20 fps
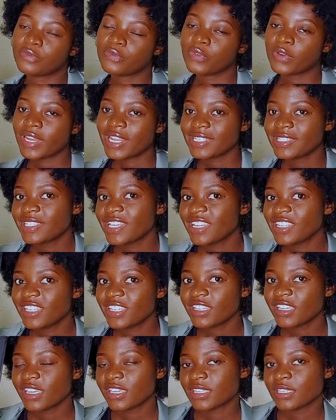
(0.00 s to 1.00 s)
For the
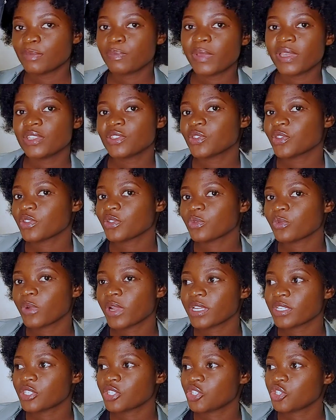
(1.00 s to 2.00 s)
setting, it depends on
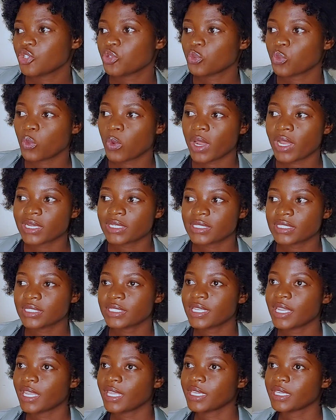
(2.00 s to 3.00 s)
what you
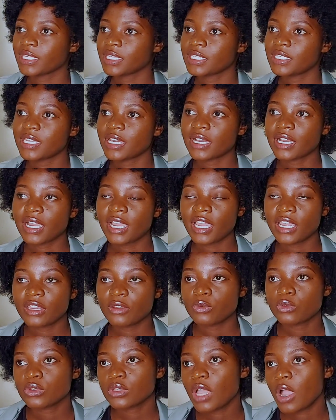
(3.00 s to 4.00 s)
want, like the
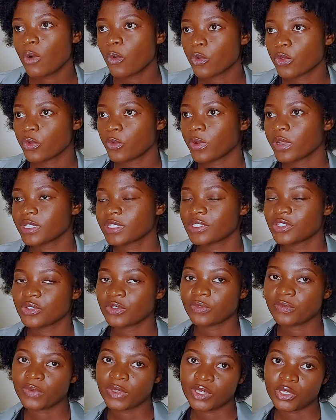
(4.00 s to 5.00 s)
kind, how you want
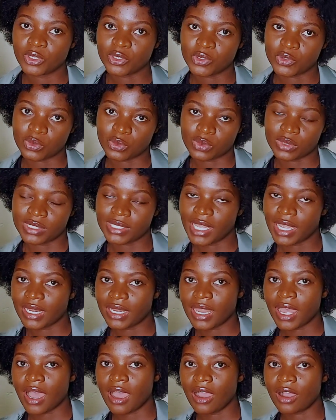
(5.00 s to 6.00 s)
your video to
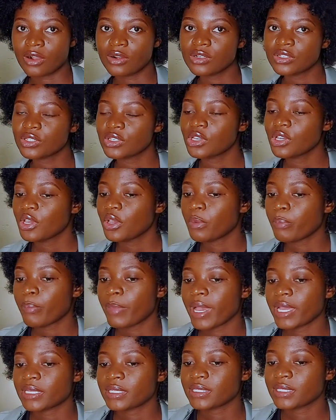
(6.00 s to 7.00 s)
turn out,
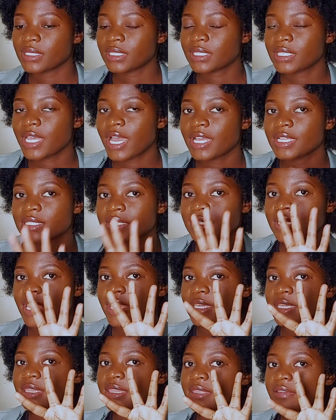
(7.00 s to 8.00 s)
but it has
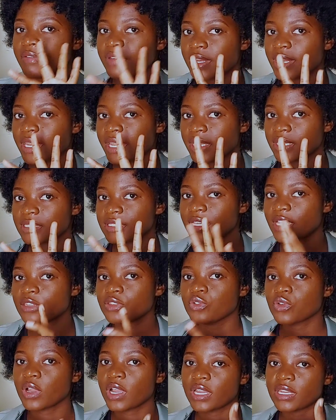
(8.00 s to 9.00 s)
like 3 lights,
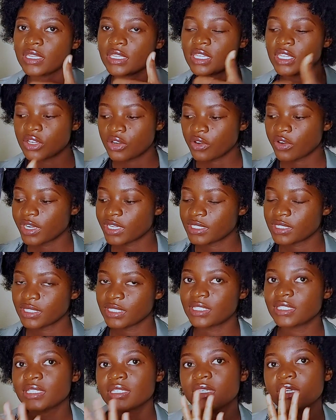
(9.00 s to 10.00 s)
and you can increase
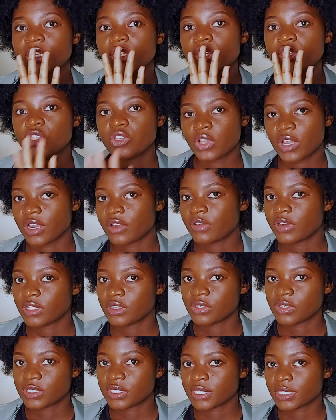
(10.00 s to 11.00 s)
it, you can
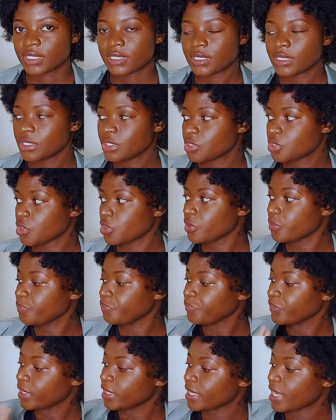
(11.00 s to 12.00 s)
reduce it.
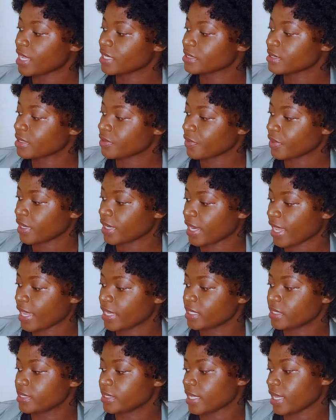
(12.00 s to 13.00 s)
So it has 3
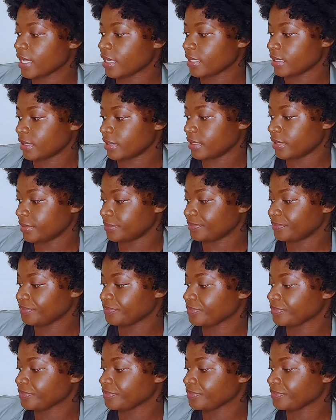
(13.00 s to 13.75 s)
lights, and